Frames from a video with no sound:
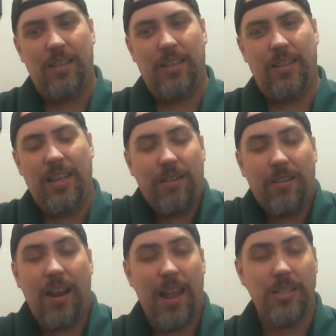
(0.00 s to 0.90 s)
The
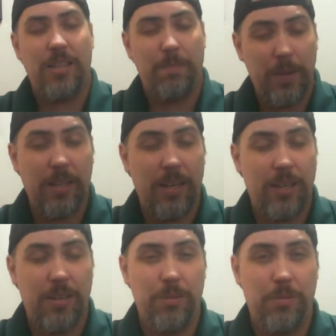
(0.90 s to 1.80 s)
internet has the ability
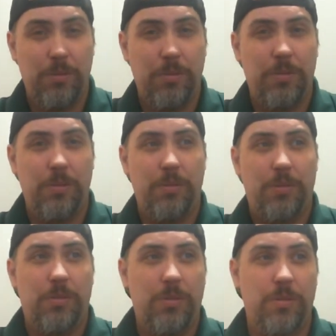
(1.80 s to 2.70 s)
to
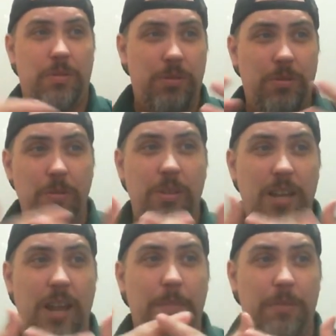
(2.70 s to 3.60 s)
do this
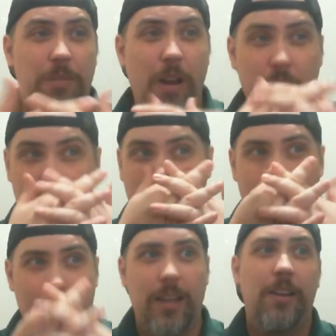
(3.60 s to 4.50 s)
type of
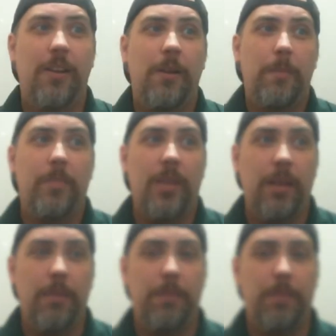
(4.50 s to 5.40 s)
crosstalk.
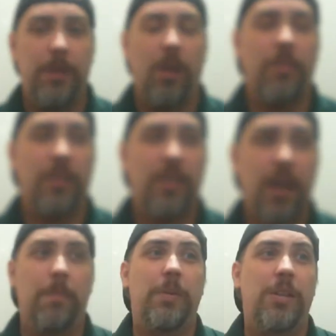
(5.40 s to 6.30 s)
But are the
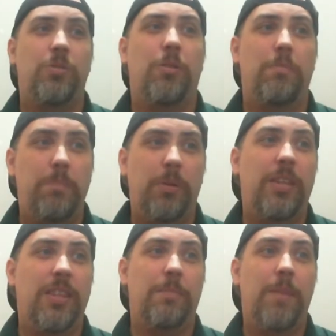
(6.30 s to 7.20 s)
companies who are
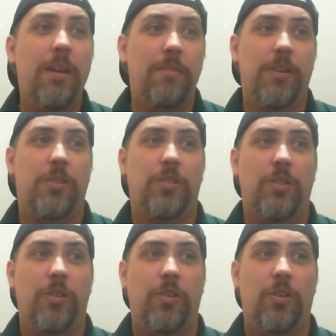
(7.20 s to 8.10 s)
building the metaverse
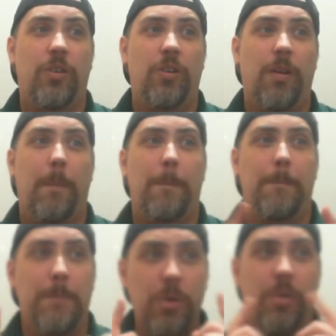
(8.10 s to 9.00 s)

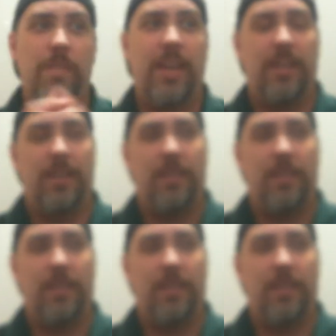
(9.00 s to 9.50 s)
motivated?